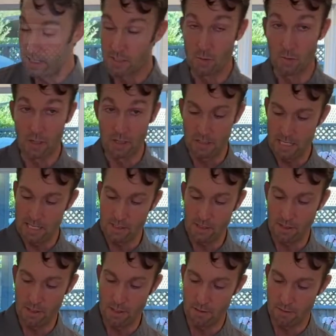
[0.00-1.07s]
Next, we're gonna
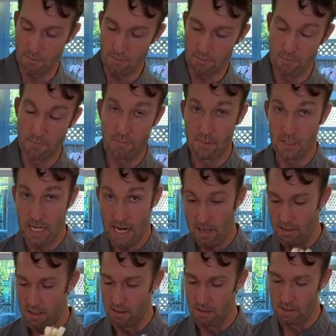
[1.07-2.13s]
take some
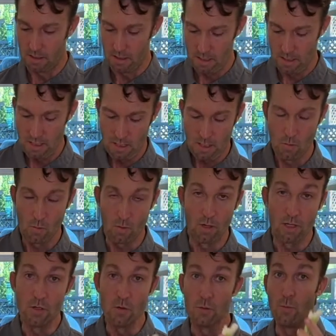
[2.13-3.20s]
scallions.
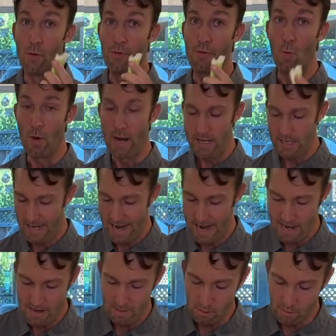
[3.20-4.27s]
We're gonna use both the white
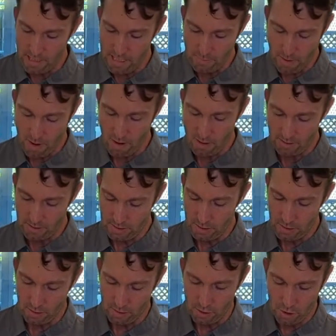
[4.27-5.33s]
and the green
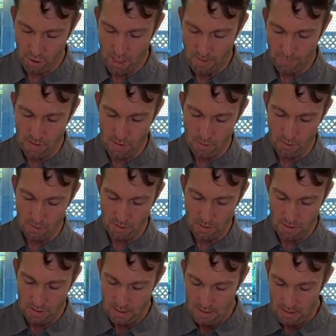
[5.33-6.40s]
parts. Just chop
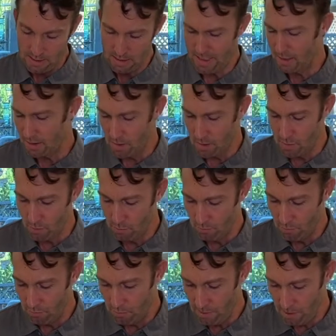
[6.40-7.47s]
those, slice those
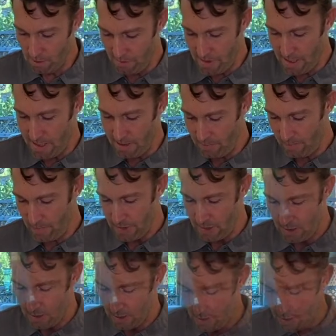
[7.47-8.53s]
real thin,
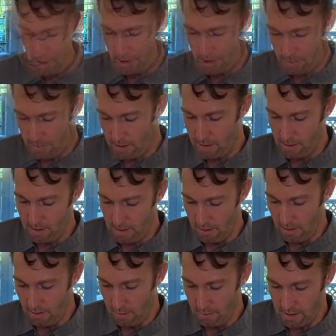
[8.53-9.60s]
almost transparent,
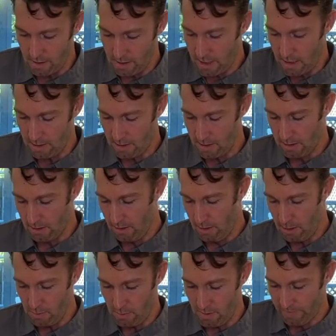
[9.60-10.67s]
get a little bit of color and
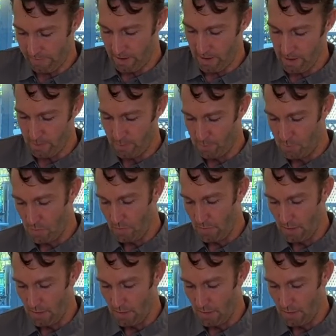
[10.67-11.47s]
a little bit of a